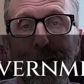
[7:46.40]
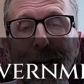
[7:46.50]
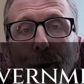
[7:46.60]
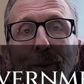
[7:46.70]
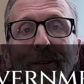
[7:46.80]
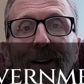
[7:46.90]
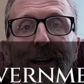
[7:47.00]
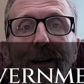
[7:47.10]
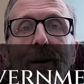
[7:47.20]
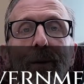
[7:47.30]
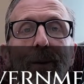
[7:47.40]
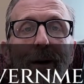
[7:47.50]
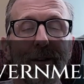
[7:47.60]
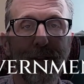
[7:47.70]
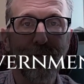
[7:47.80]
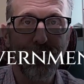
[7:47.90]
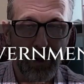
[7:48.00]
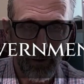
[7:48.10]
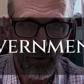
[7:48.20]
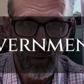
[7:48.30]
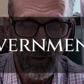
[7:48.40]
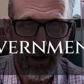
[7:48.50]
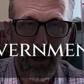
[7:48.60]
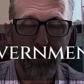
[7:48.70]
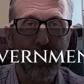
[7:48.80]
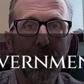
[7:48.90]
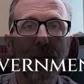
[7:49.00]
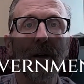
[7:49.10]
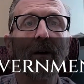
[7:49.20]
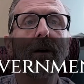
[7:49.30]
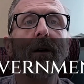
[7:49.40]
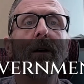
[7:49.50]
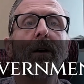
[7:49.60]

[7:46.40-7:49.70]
again, we have a federal courthouse here.